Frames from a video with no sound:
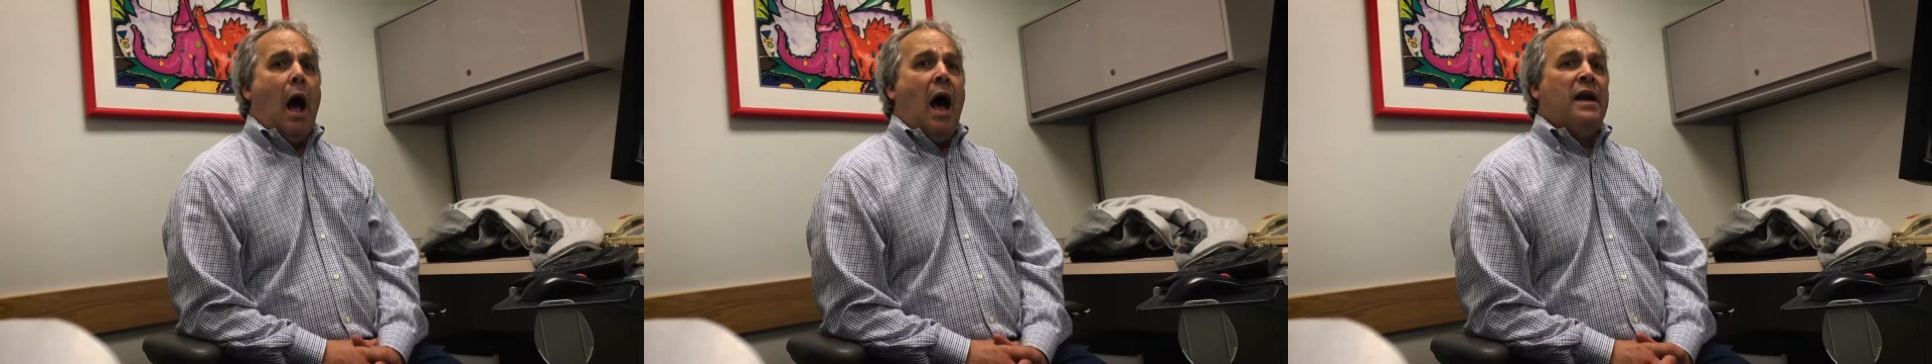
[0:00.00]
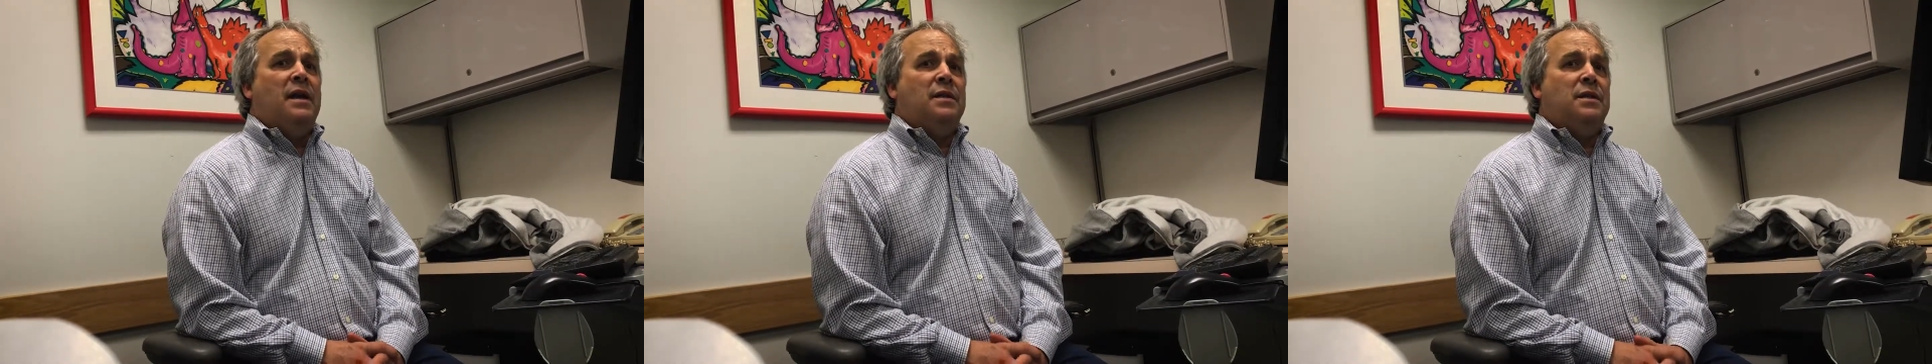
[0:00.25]

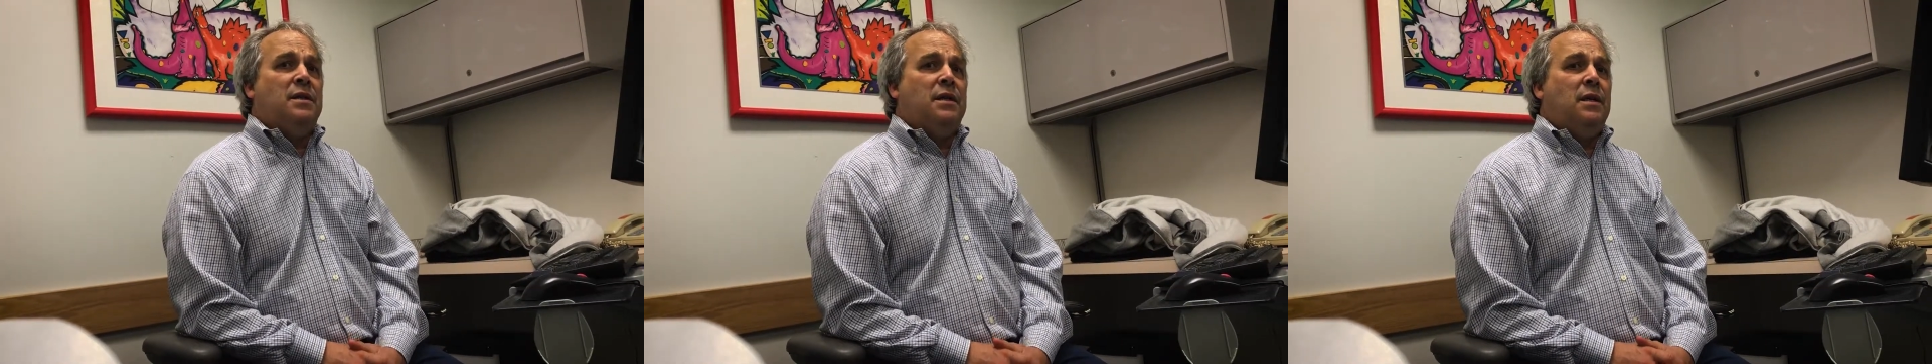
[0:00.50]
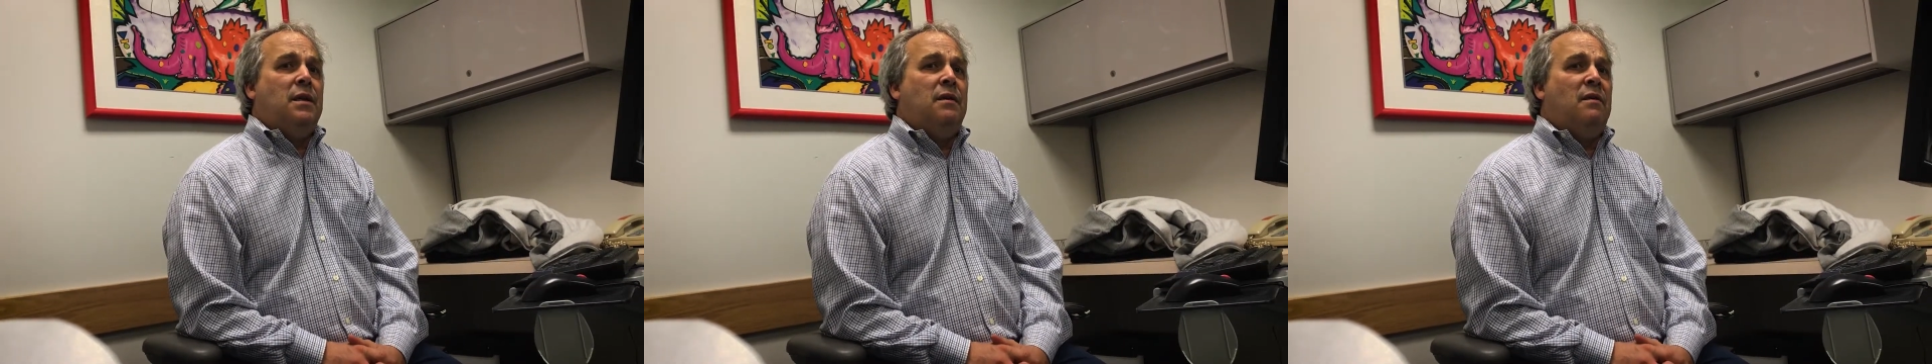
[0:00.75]
I can
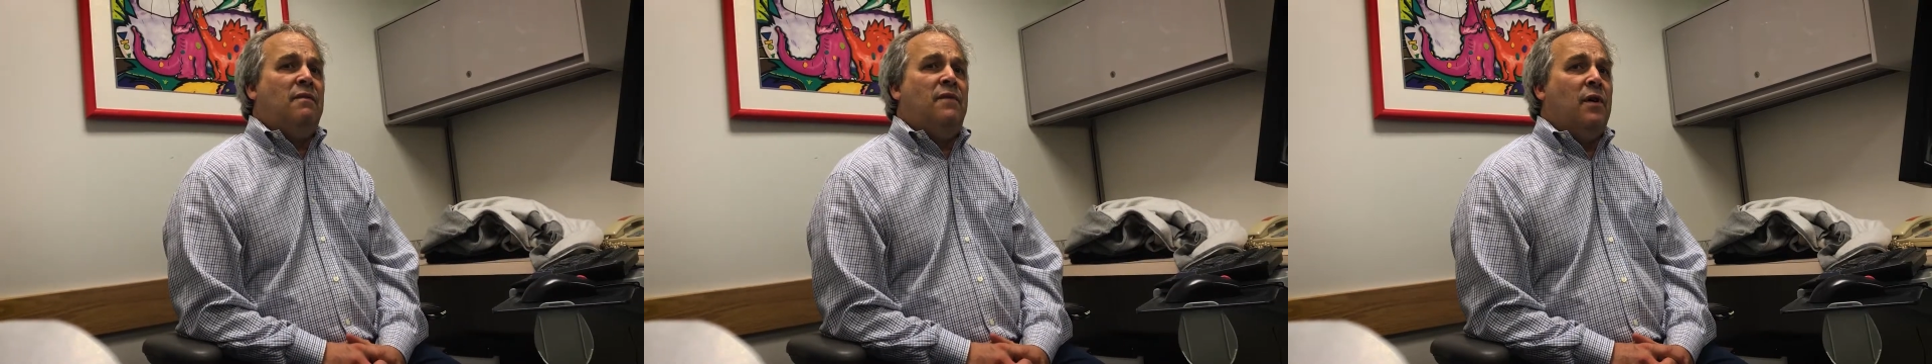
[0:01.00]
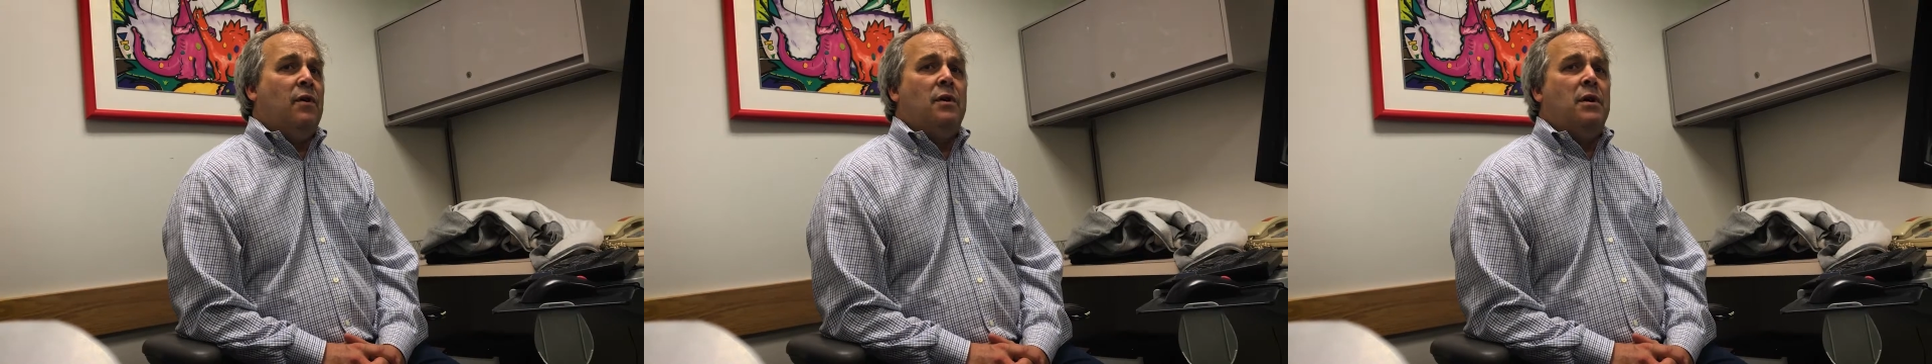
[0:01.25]
see in the
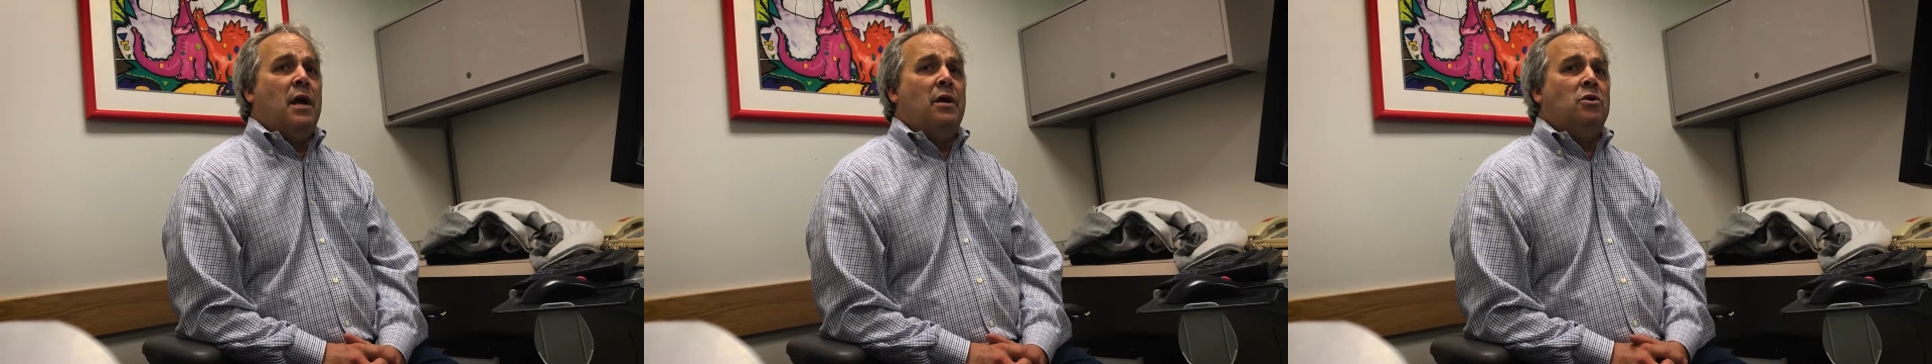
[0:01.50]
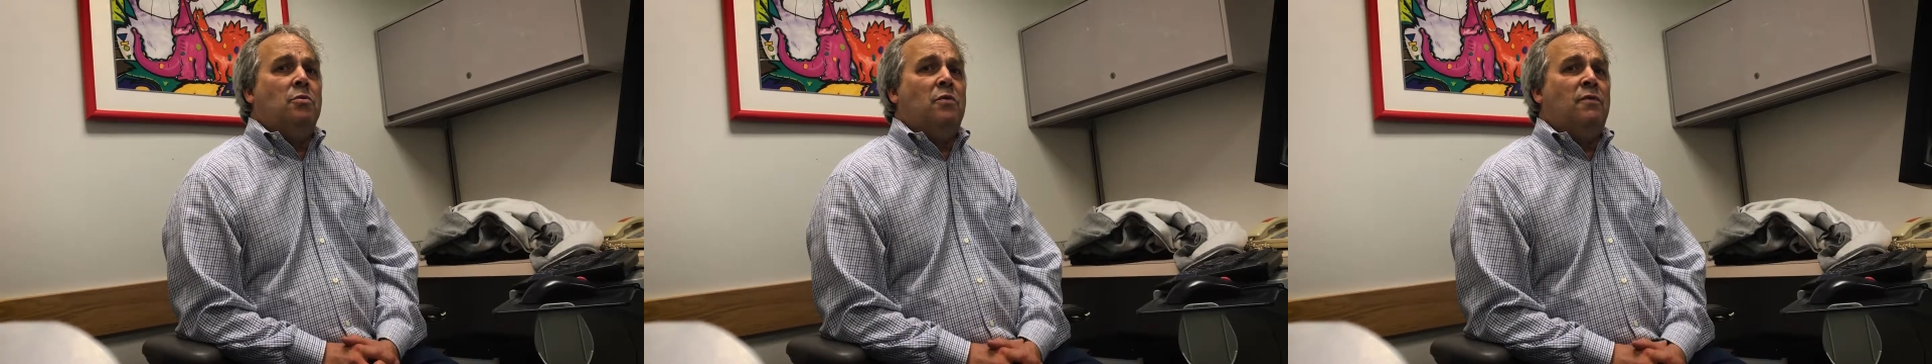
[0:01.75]
very
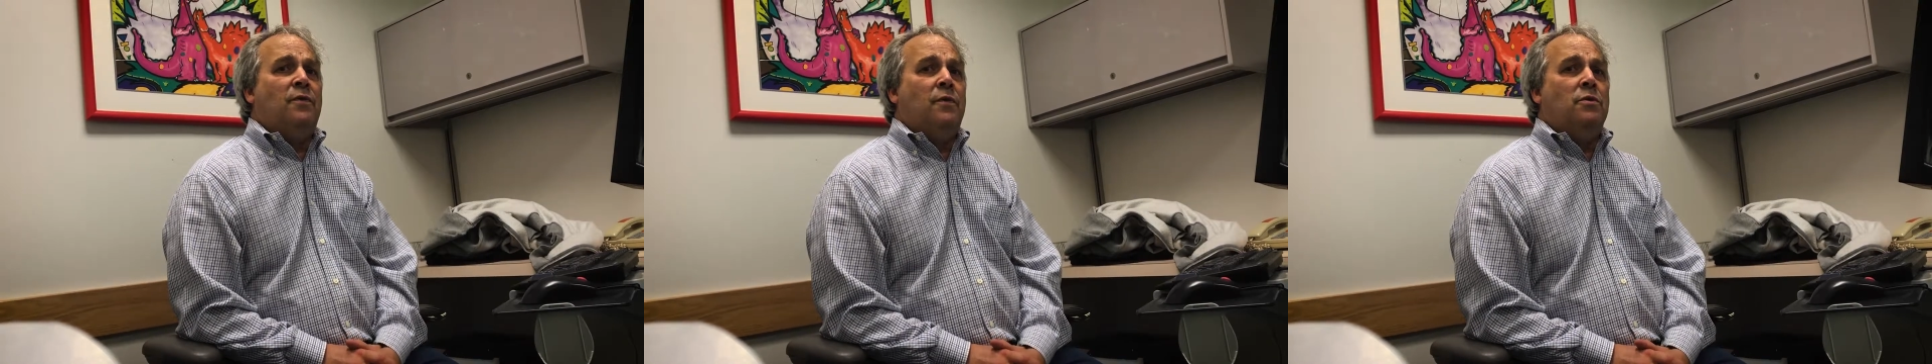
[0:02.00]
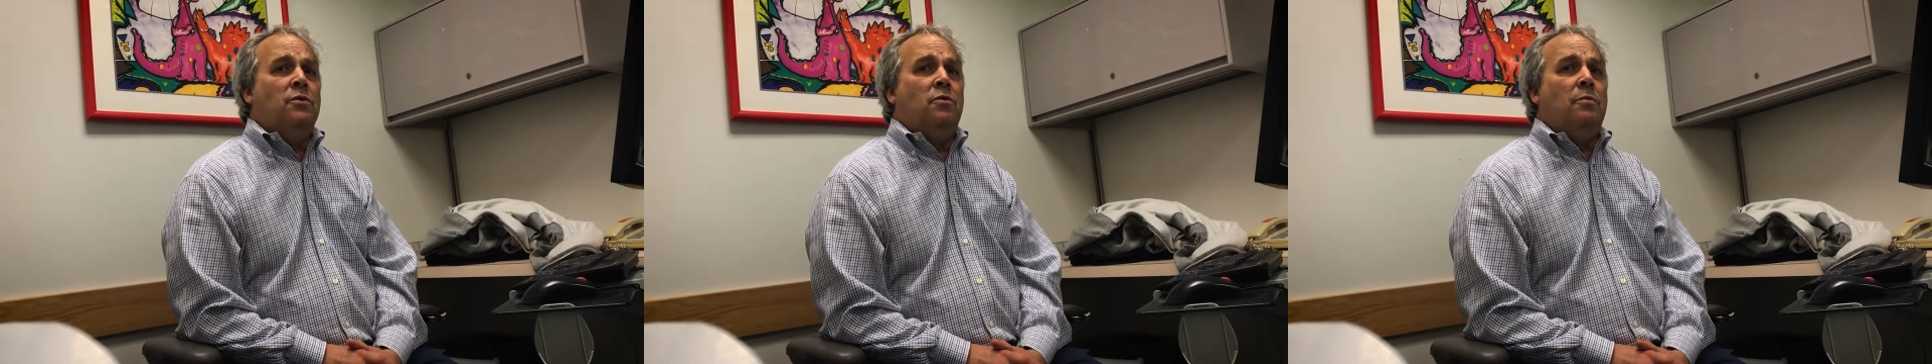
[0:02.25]
tangible
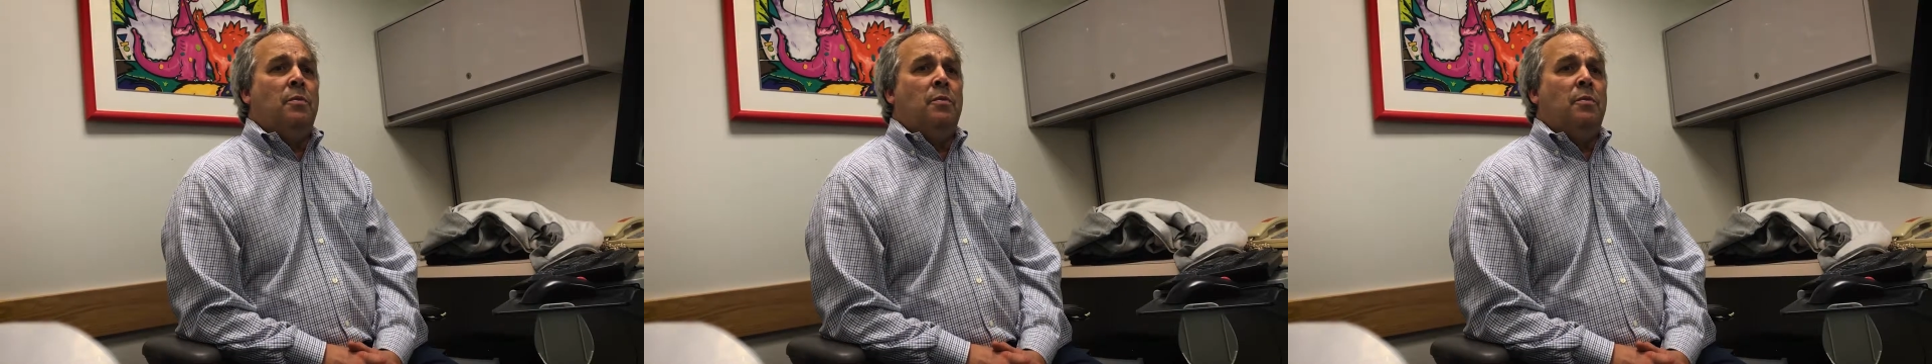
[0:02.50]
future